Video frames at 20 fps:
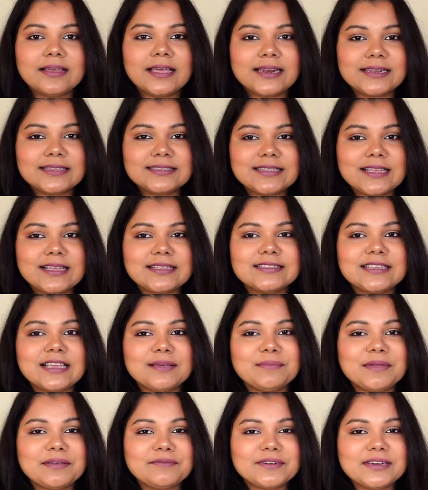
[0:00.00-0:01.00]

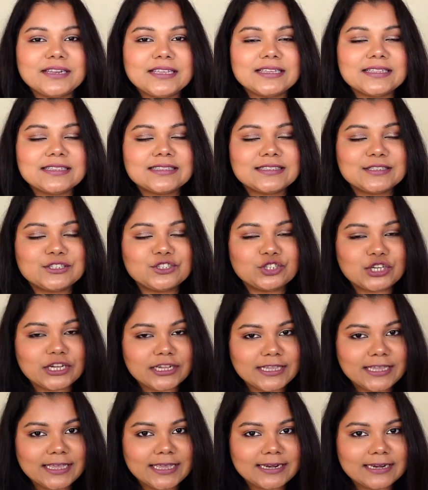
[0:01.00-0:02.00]
Anastasia Beverly Hills
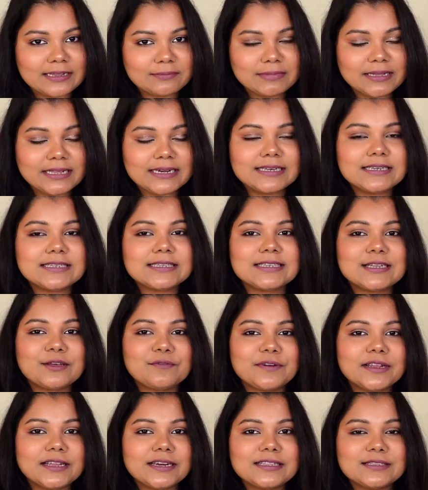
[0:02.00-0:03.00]
Jackie Anna palette.
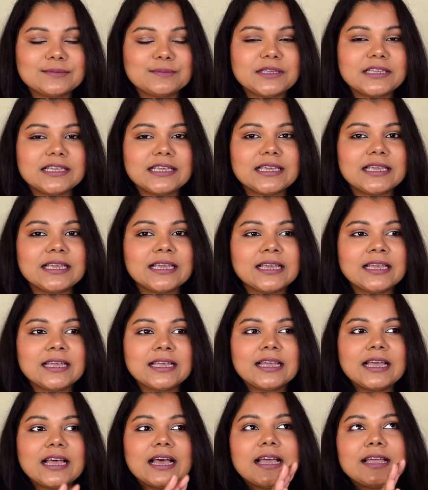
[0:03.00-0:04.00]
Now frankly speaking,
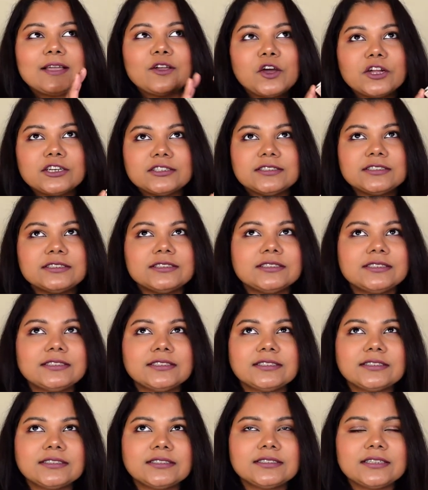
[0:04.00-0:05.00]
I got
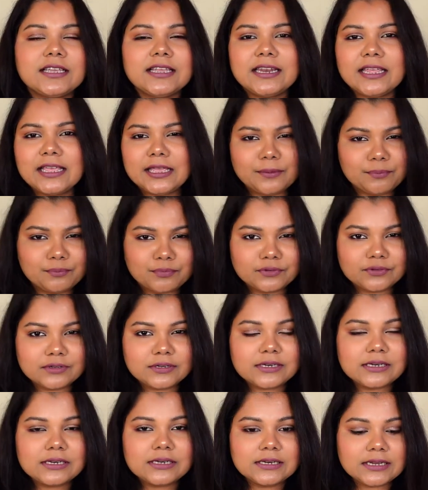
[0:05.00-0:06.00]
this in
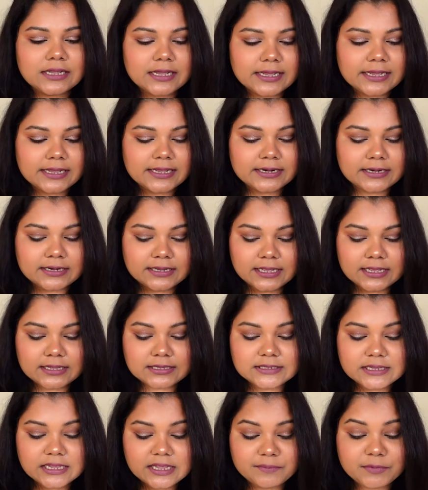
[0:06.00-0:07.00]
April, and
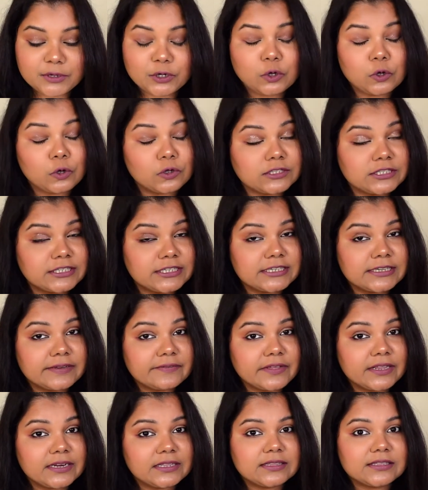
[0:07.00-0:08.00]
yes, I have been
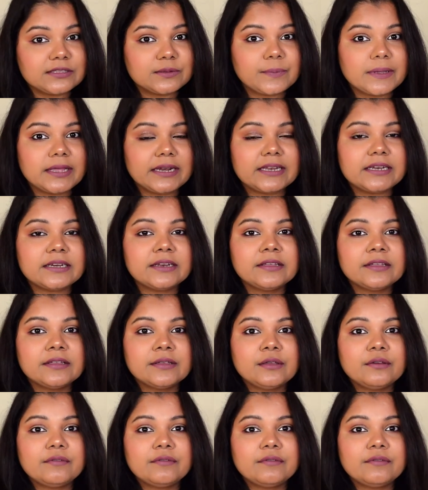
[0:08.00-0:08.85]
constantly wearing this palette.